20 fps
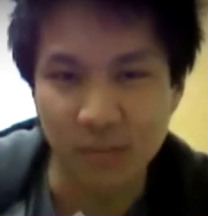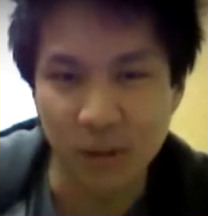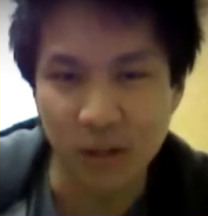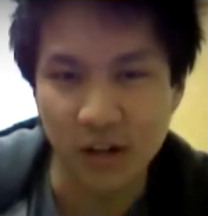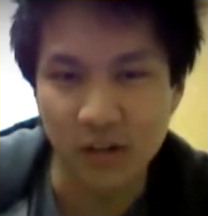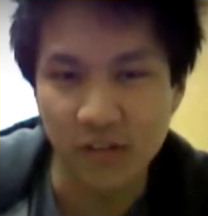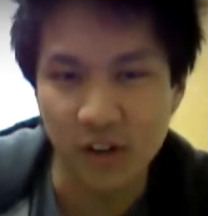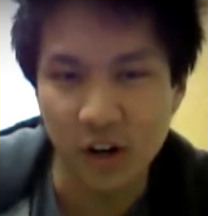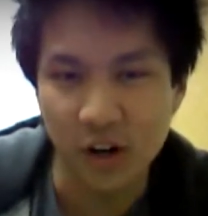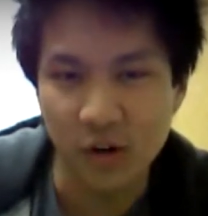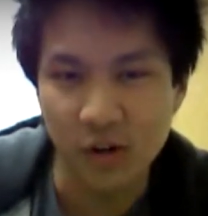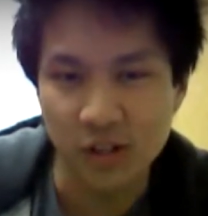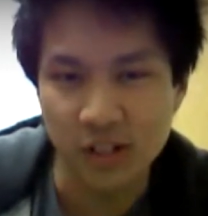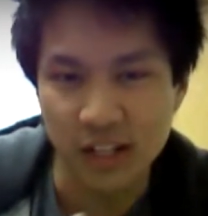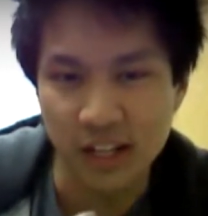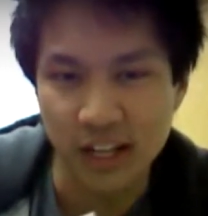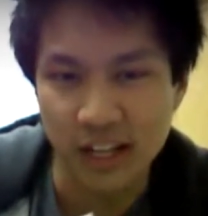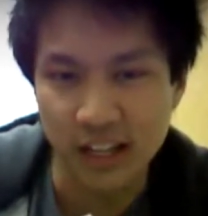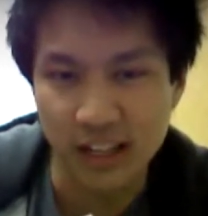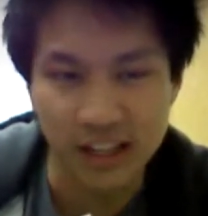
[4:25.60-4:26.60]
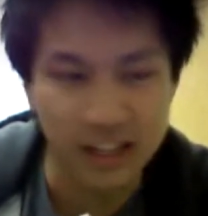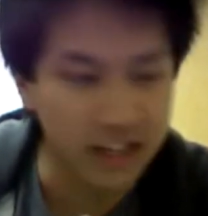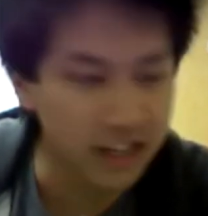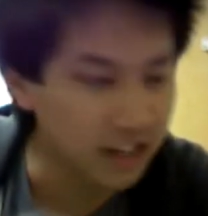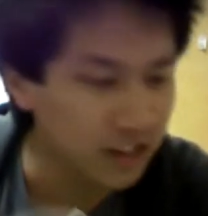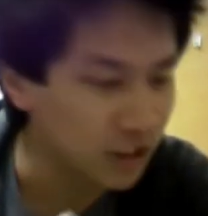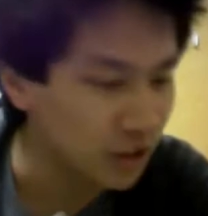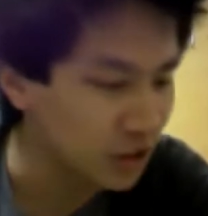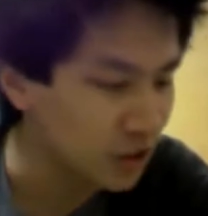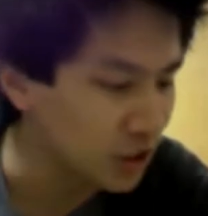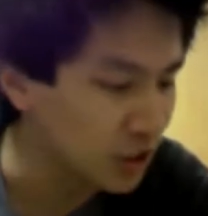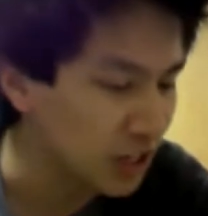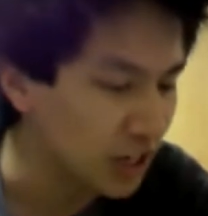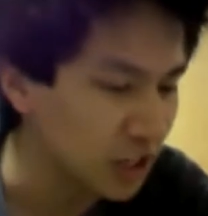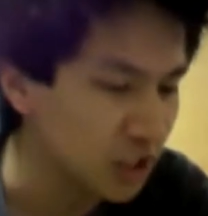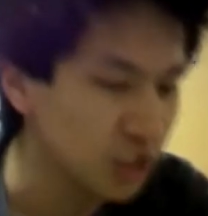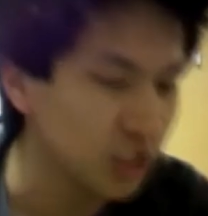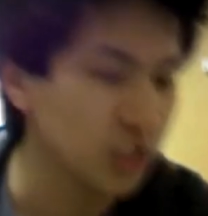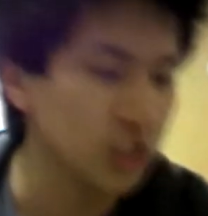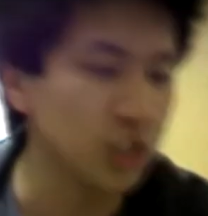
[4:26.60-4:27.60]
Pete Navarro was saying that you can
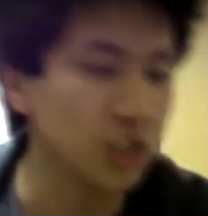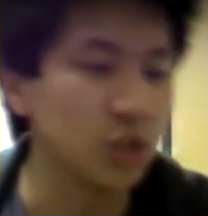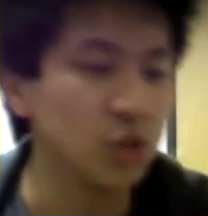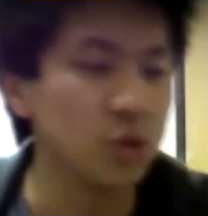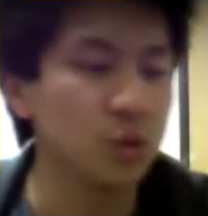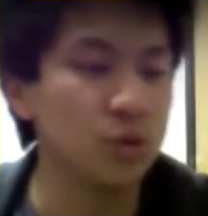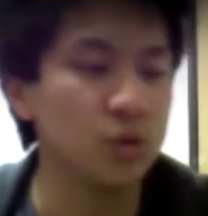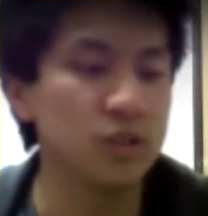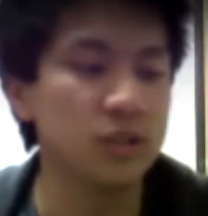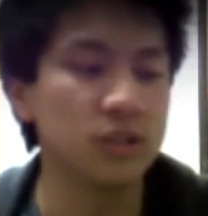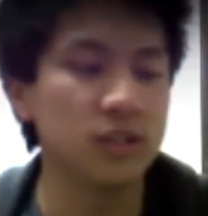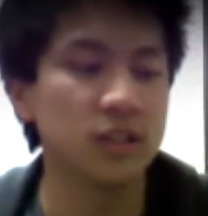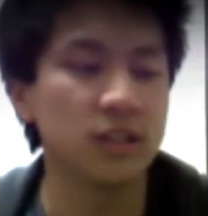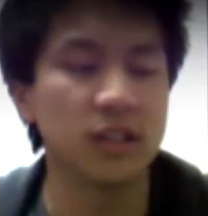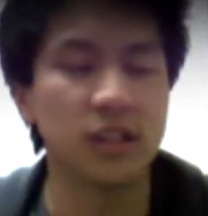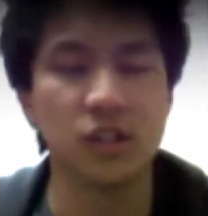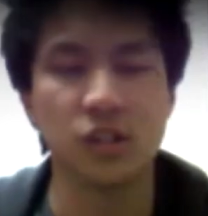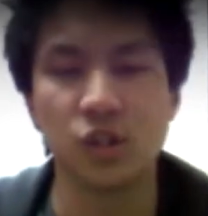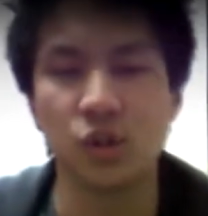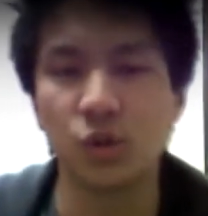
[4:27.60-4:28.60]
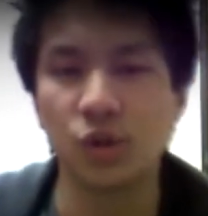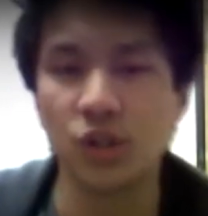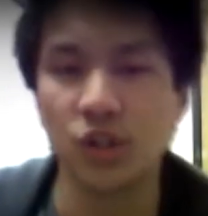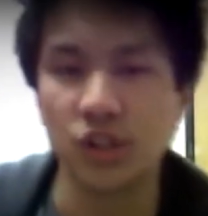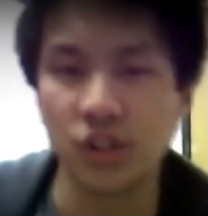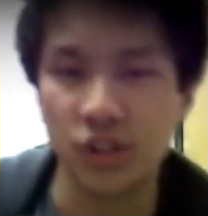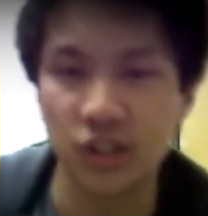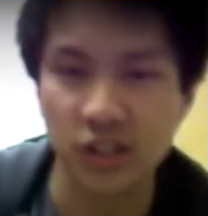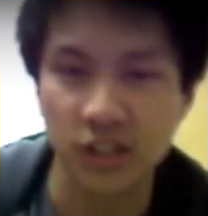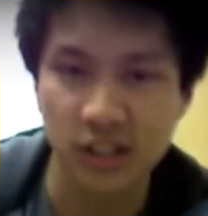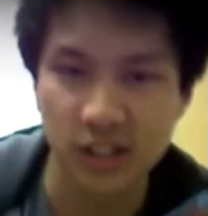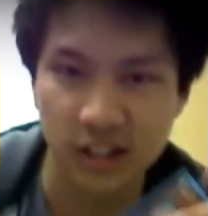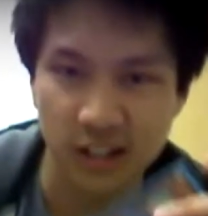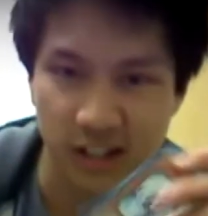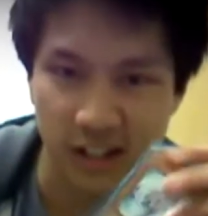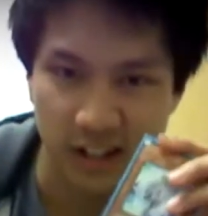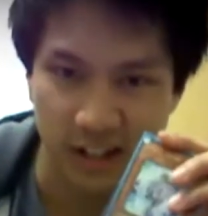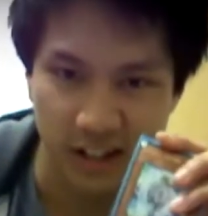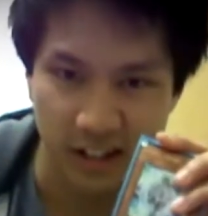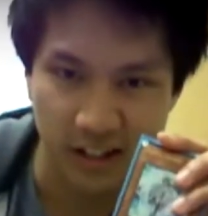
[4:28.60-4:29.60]
actually use the tuners,
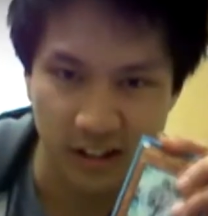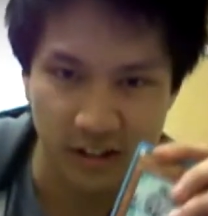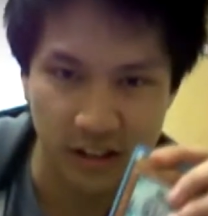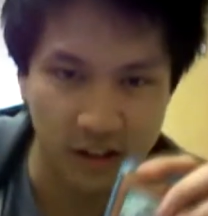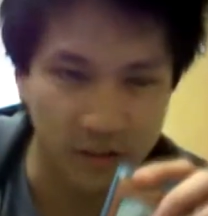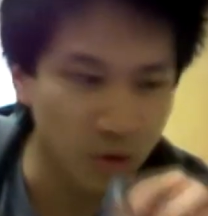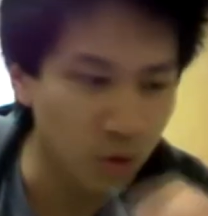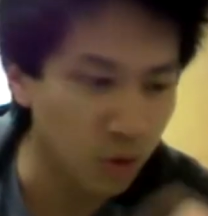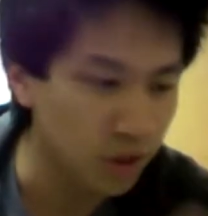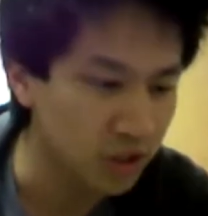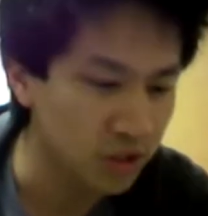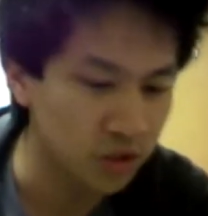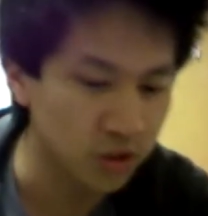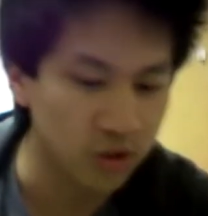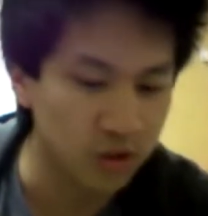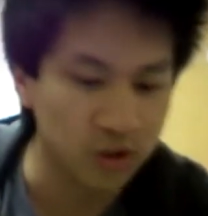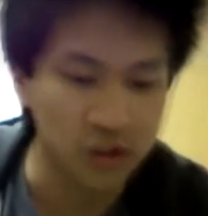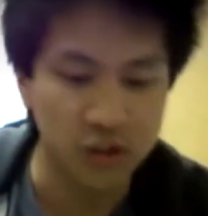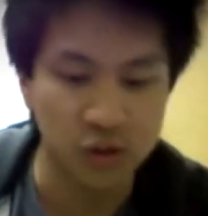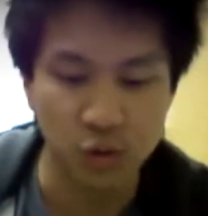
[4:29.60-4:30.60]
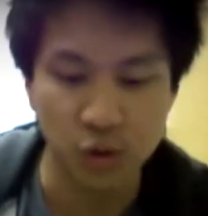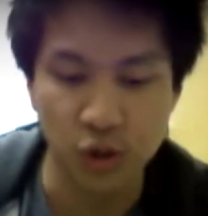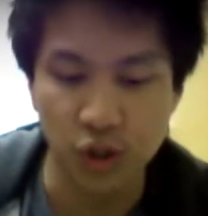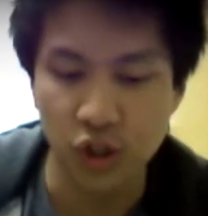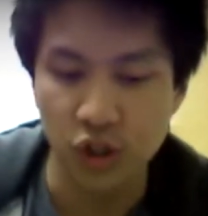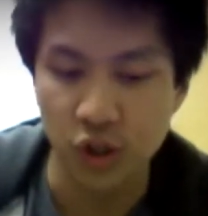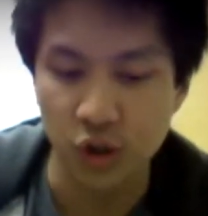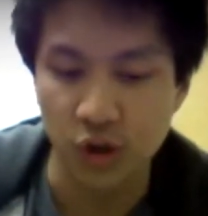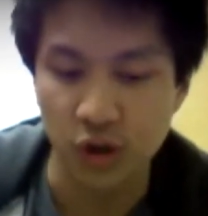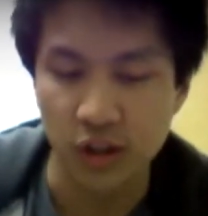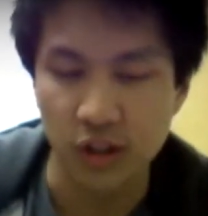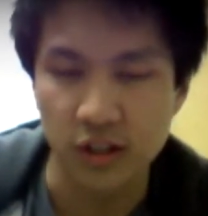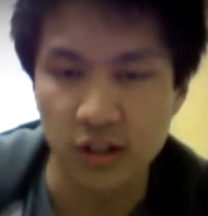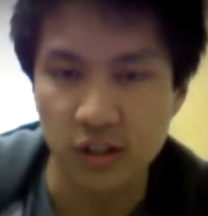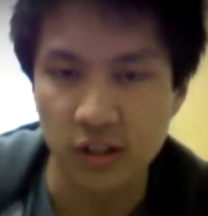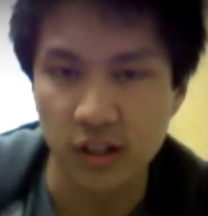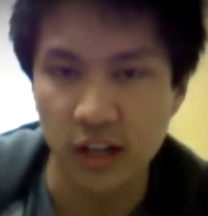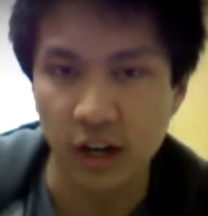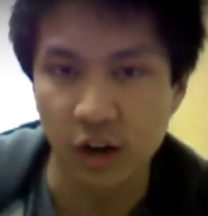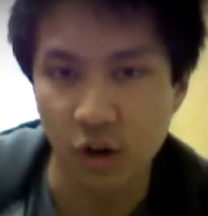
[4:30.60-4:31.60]
level 1 tuners with your
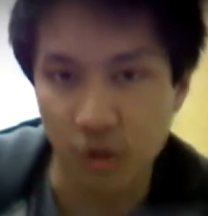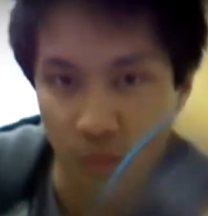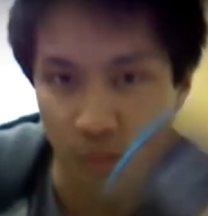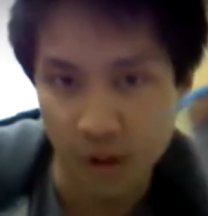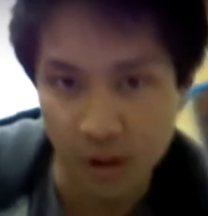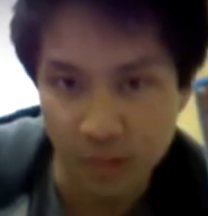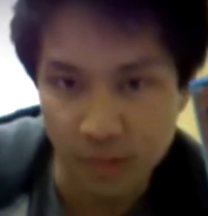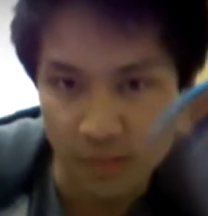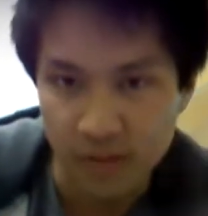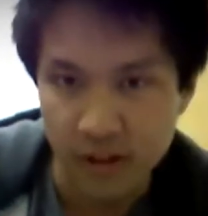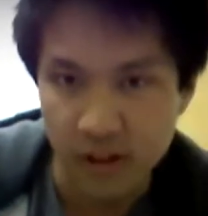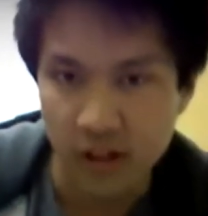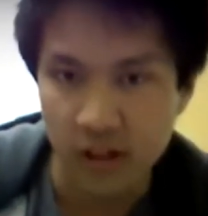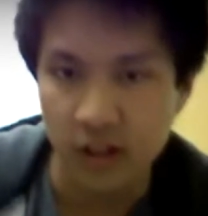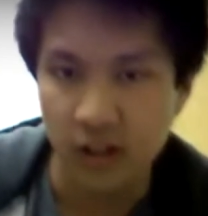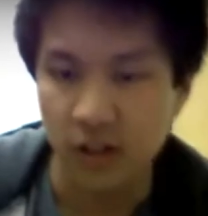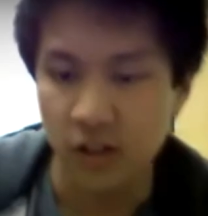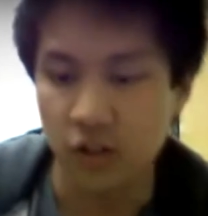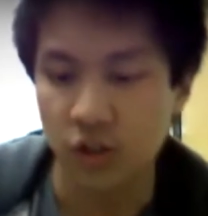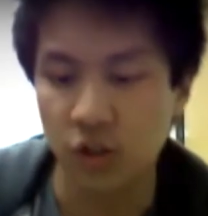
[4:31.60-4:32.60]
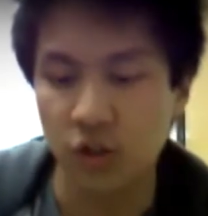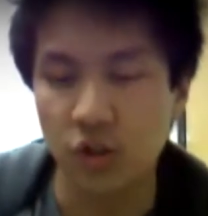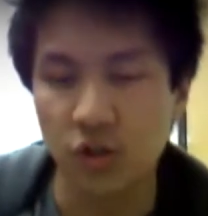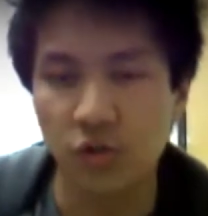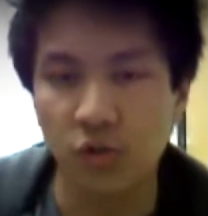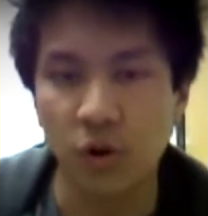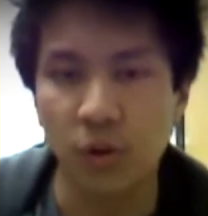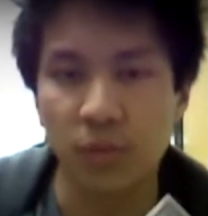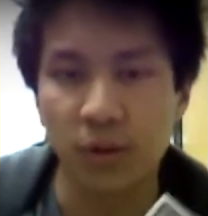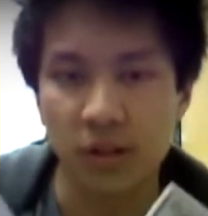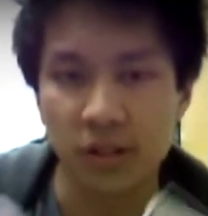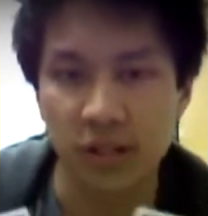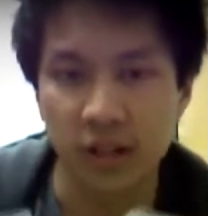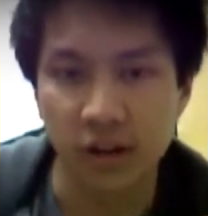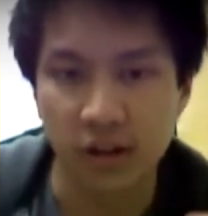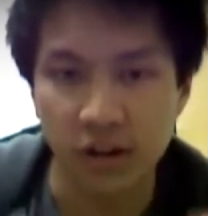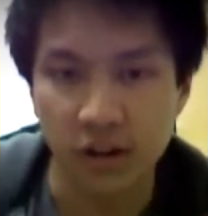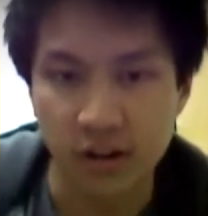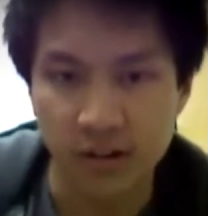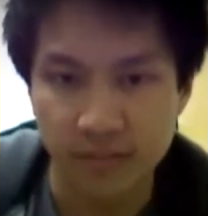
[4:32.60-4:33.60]
tokens in Grow Bulb to use Formula
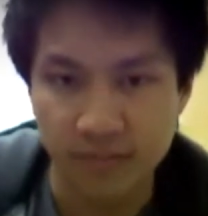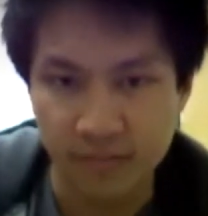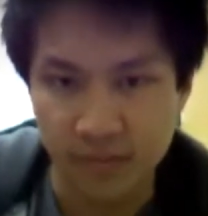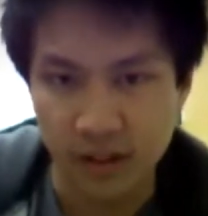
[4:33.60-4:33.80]
Synchron.